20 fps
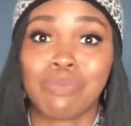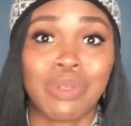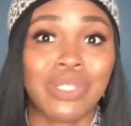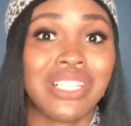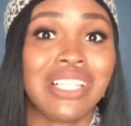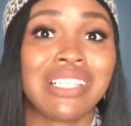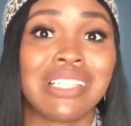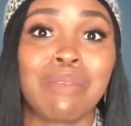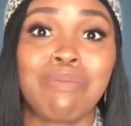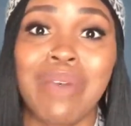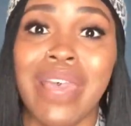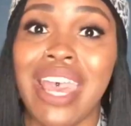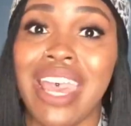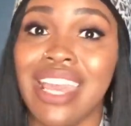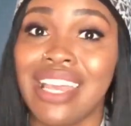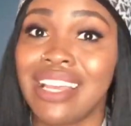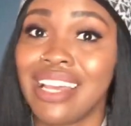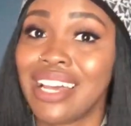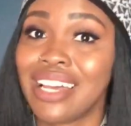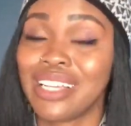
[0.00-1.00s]

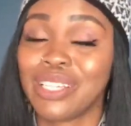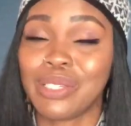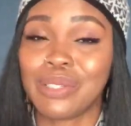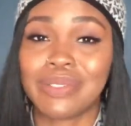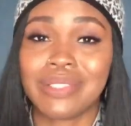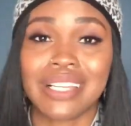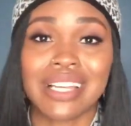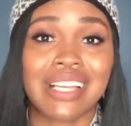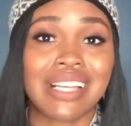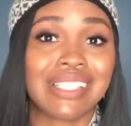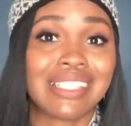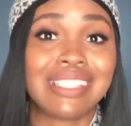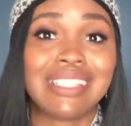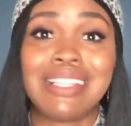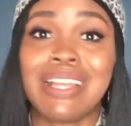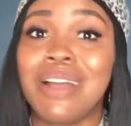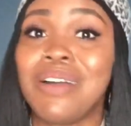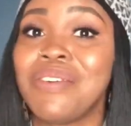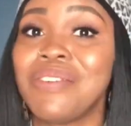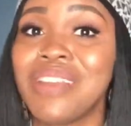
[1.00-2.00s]
participate. You just
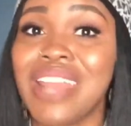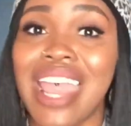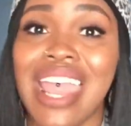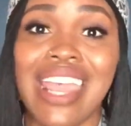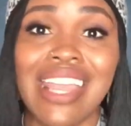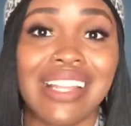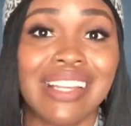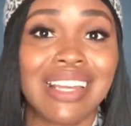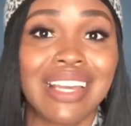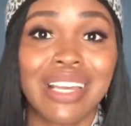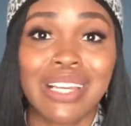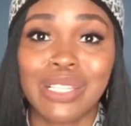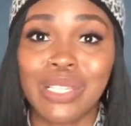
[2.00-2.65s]
donate.